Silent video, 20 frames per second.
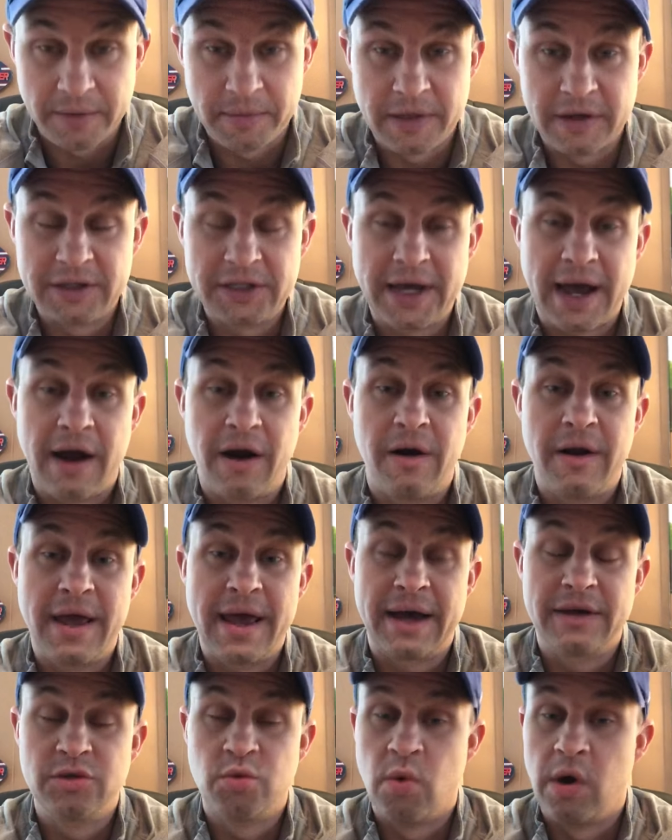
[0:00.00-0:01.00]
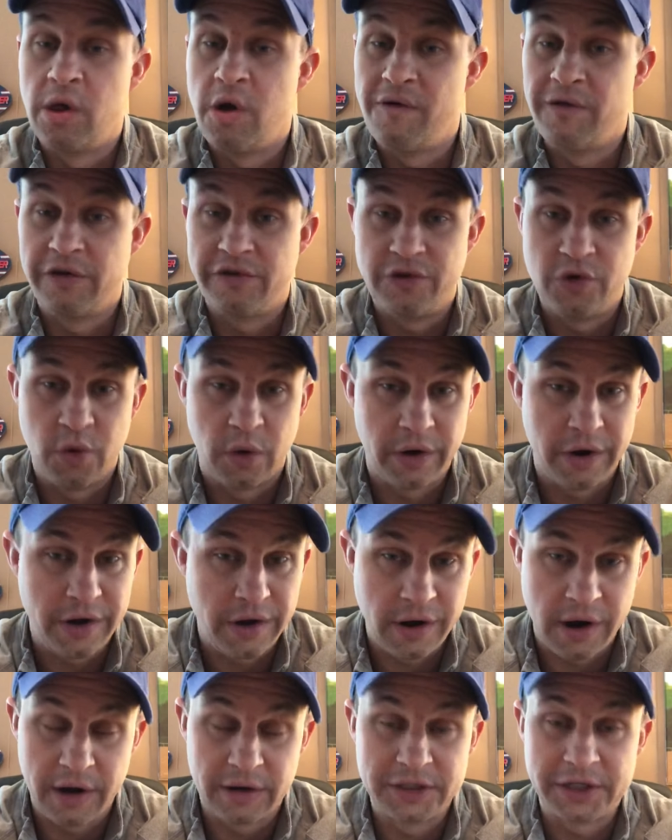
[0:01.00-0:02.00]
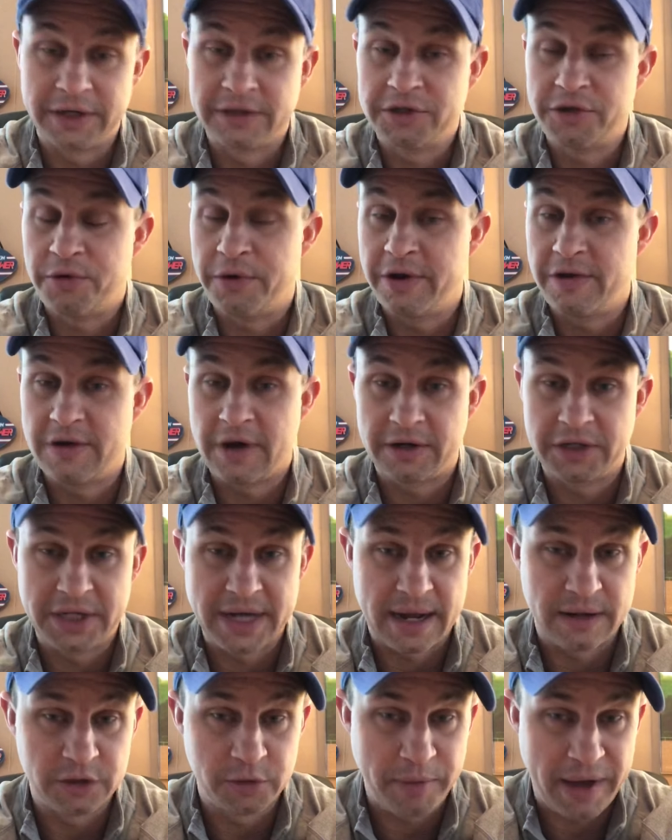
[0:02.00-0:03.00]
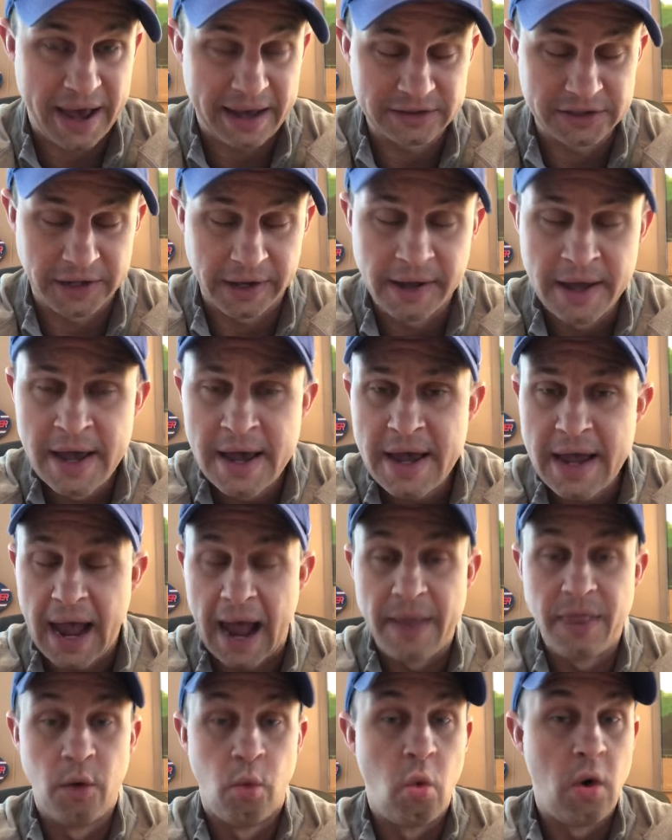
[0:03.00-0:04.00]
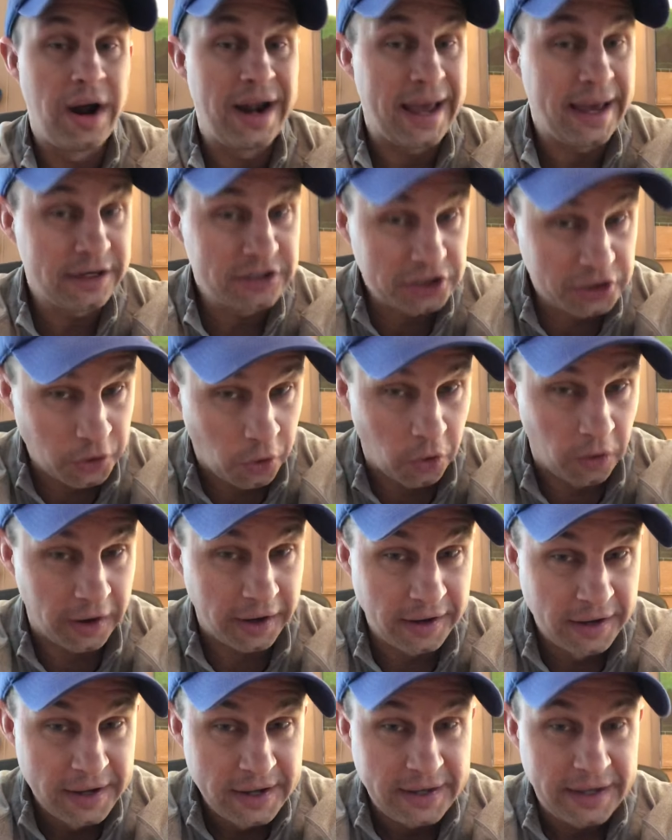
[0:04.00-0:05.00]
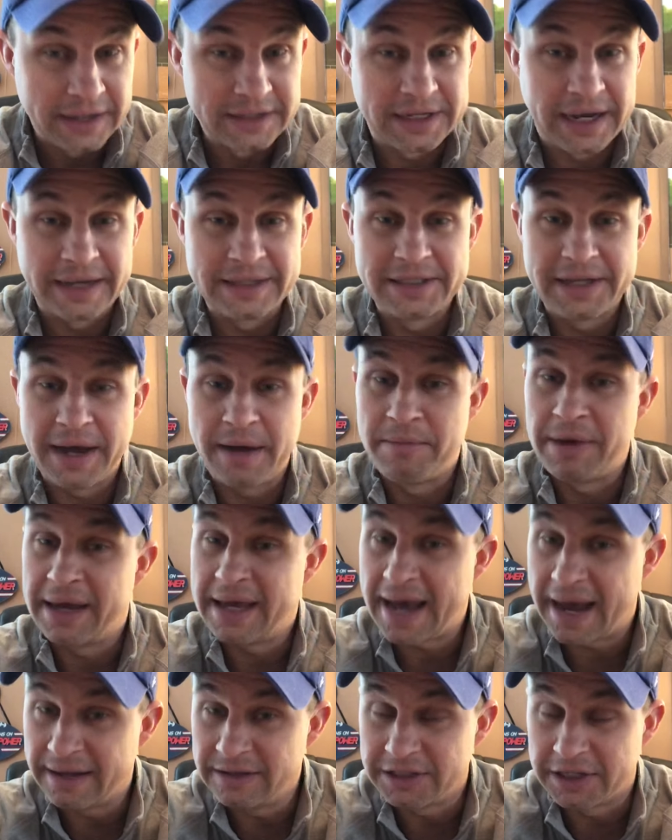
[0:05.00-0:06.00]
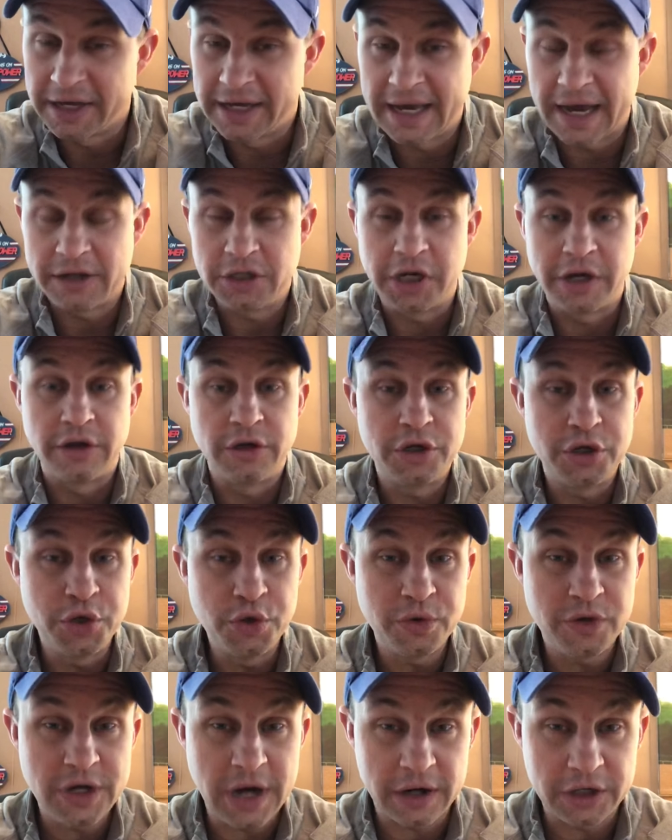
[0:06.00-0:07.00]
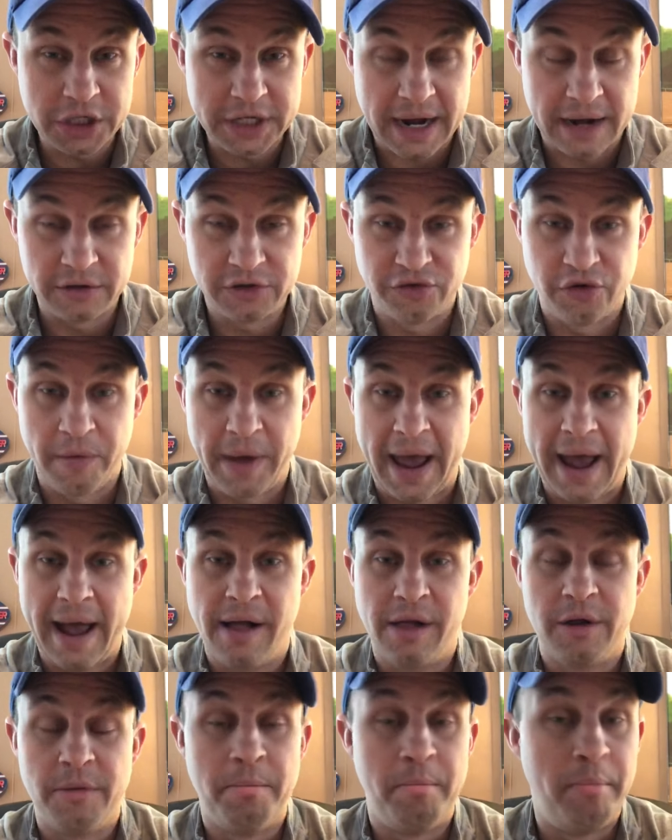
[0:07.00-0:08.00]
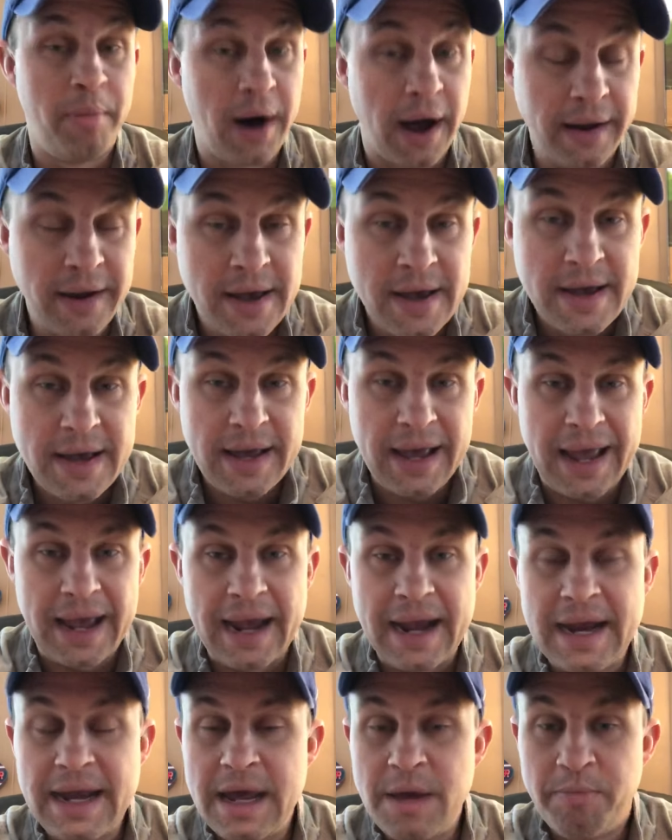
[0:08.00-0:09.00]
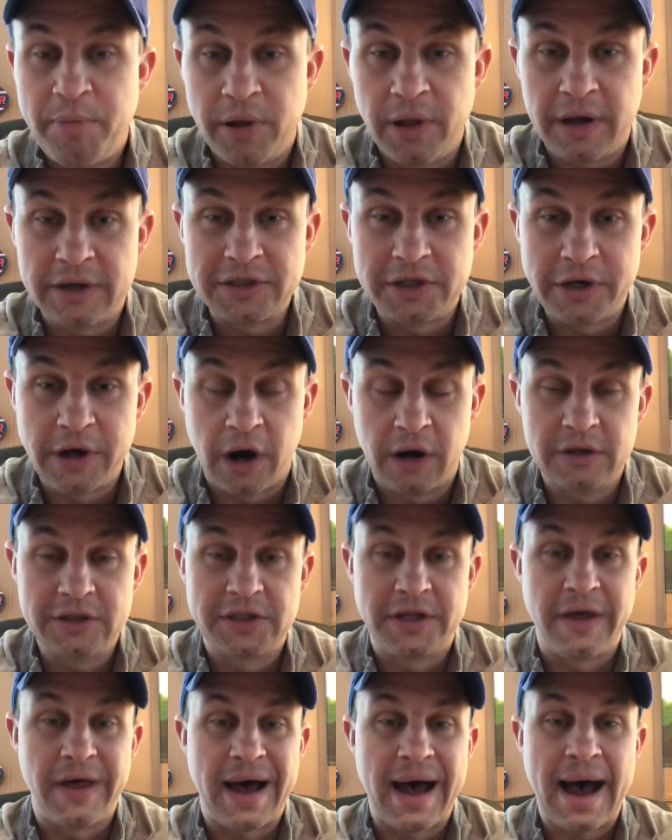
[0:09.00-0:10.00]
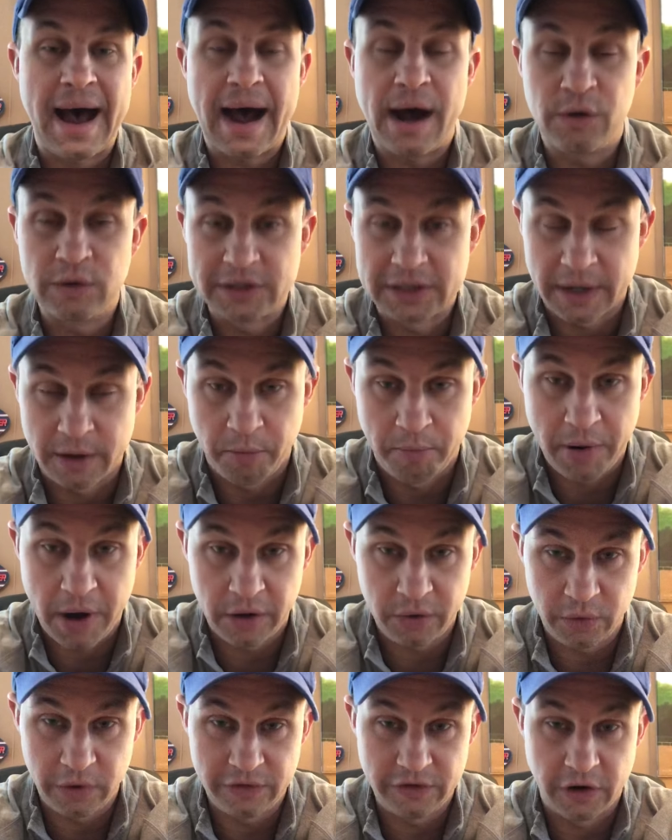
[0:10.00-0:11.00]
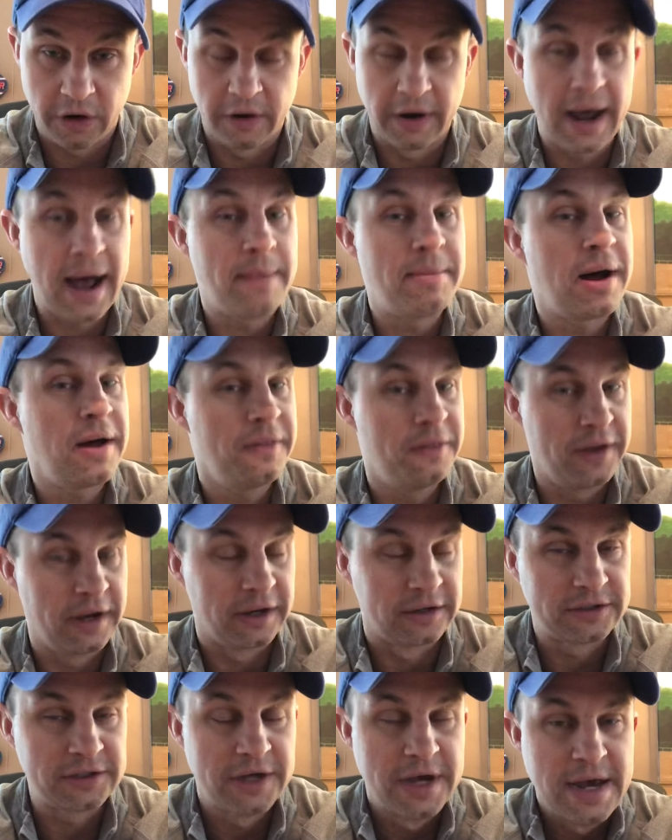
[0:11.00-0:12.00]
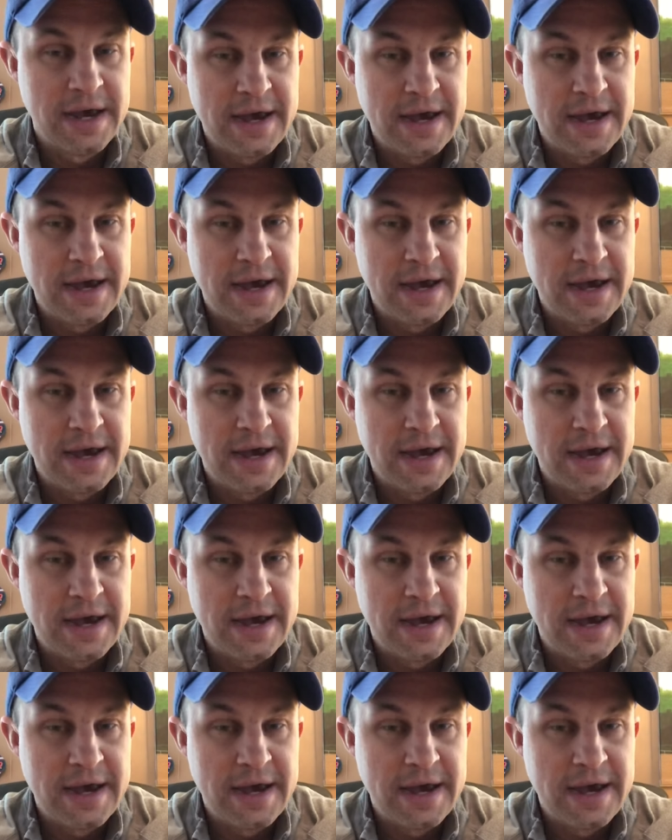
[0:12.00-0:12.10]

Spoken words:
I mean, this guy already has well over 200 yards. He has 3 touchdowns passing, and the 1A story is Isaiah McKenzie catching 2 touchdowns from Allen, but 80-plus yards to the house on a punt return. And how about this?